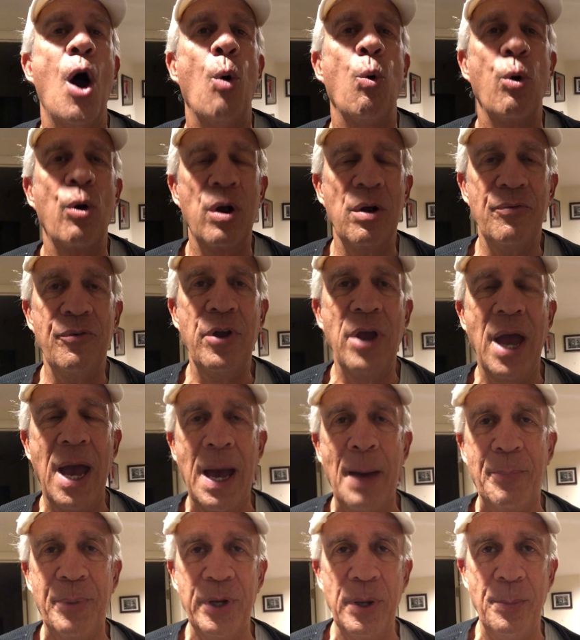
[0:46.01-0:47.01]
wherever you
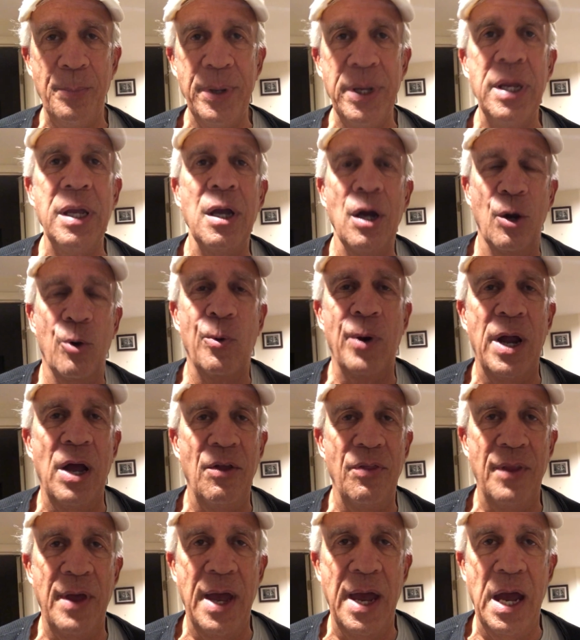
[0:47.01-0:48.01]
happen to be
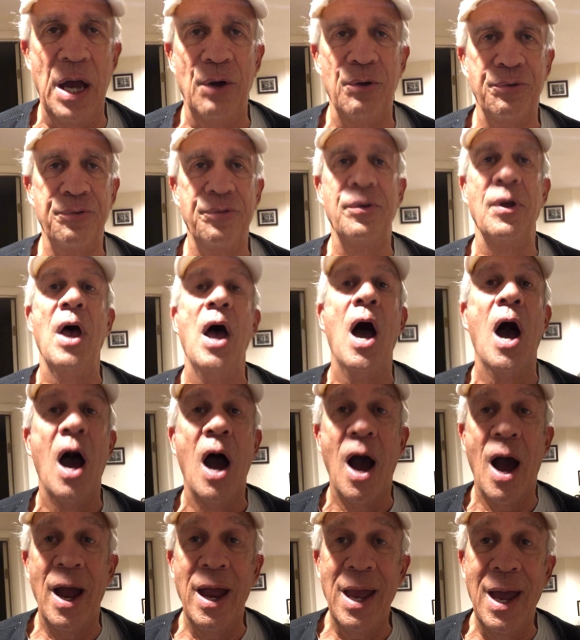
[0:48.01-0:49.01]
around the house.
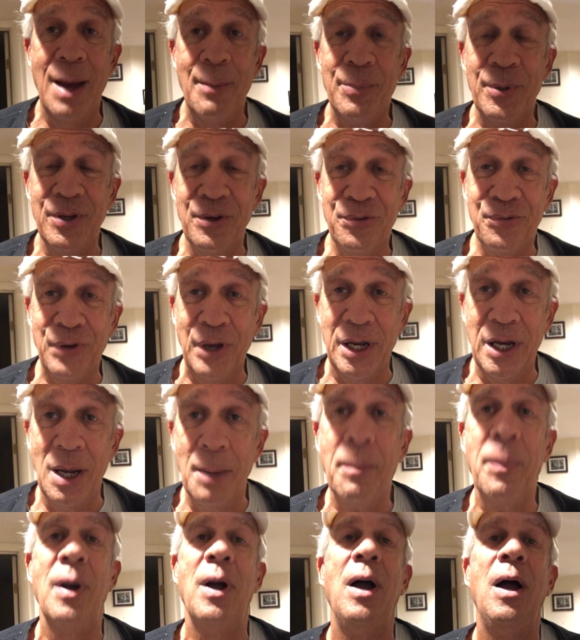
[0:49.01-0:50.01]
I happen to set
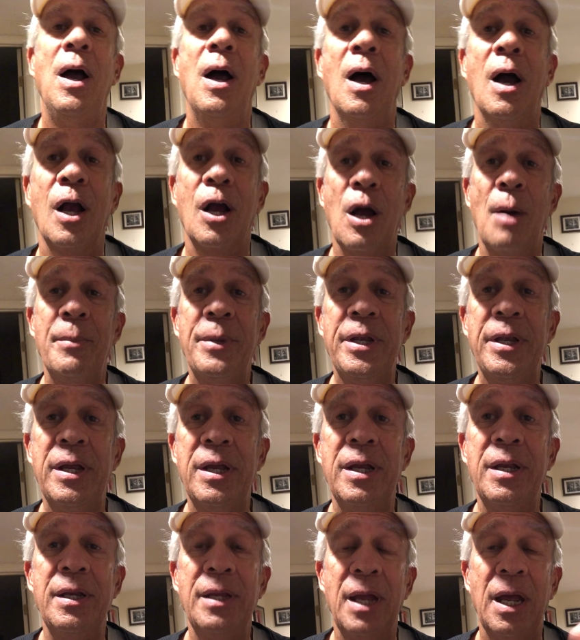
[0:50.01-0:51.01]
up coming
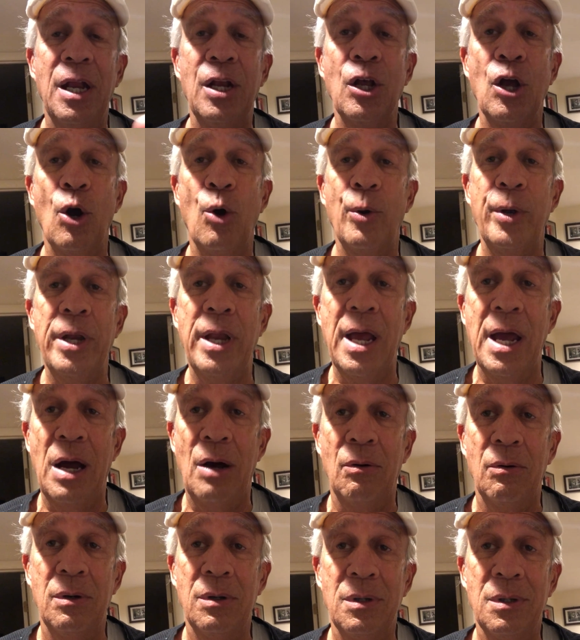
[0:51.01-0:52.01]
in and going
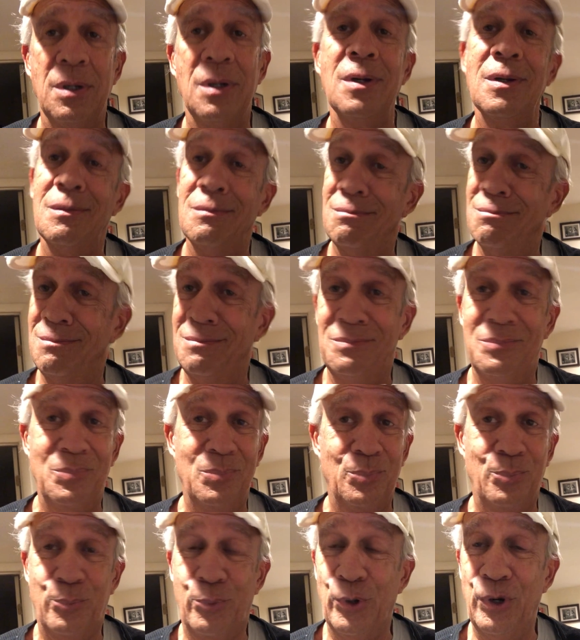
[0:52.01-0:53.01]
out.
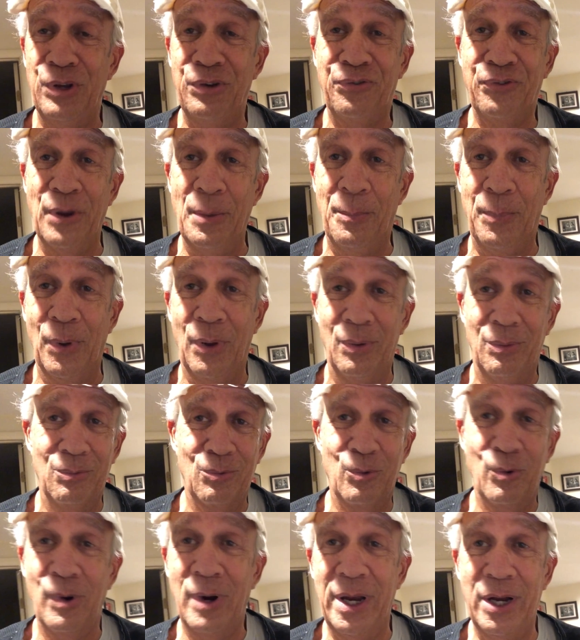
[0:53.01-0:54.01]
Pretty simple.
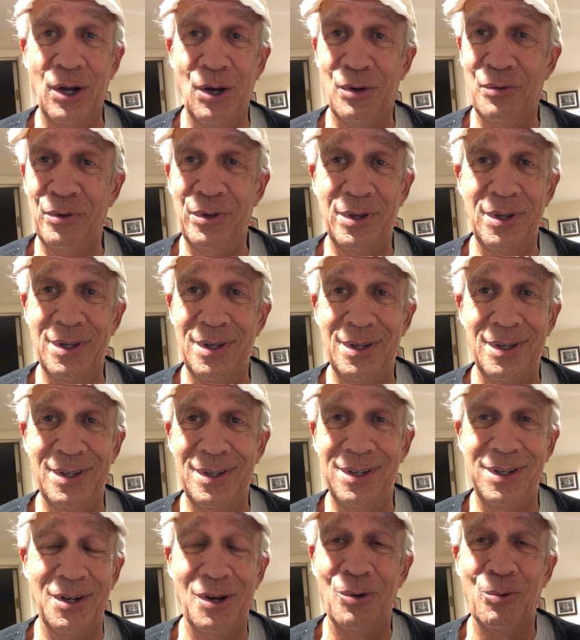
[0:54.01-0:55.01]
Right over
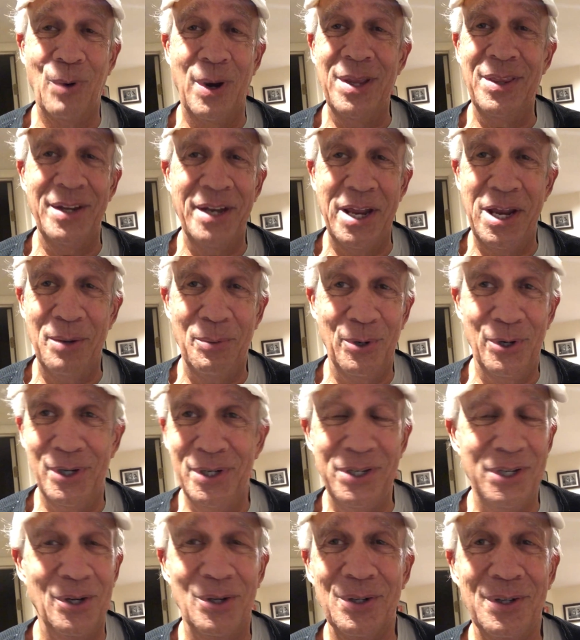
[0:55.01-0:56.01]
right in the
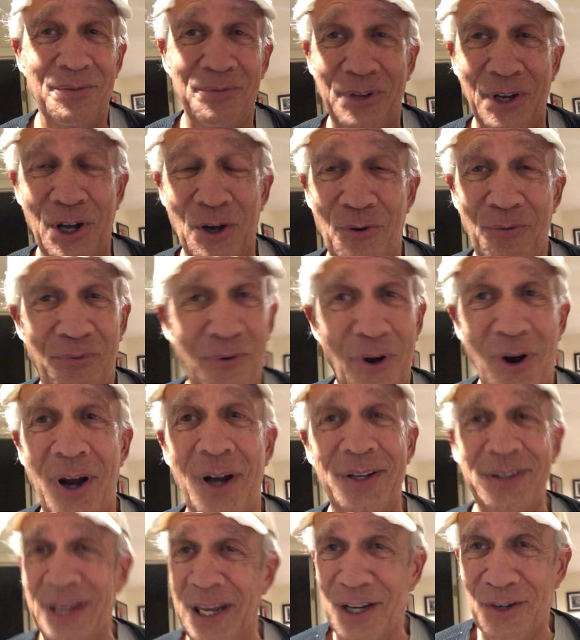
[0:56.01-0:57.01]
neighborhood. You don't have to go
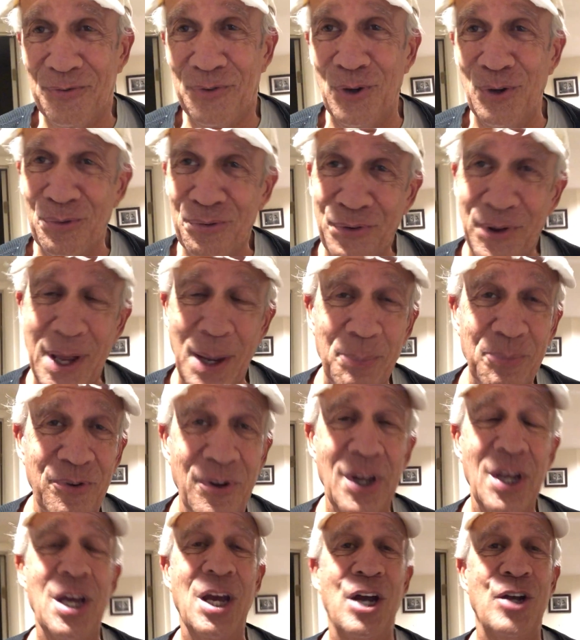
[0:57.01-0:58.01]
far. Take a few steps
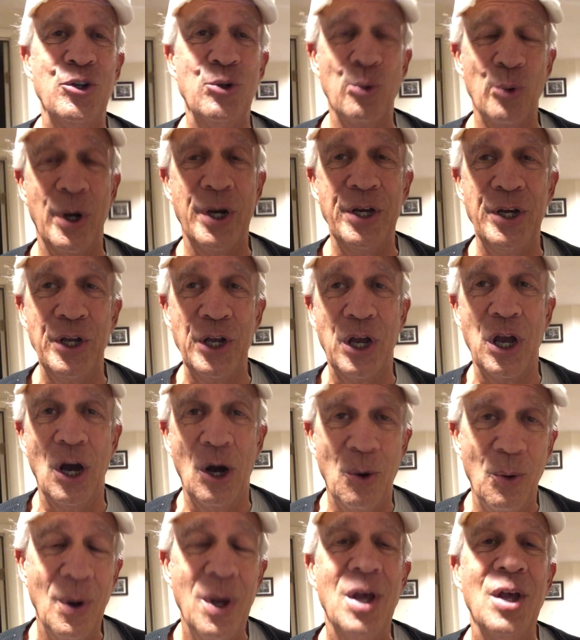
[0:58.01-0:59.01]
and you're ready to
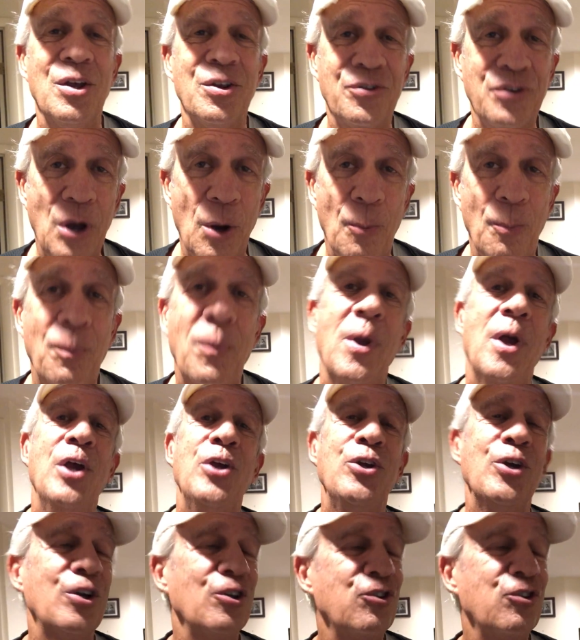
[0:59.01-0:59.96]
go. So you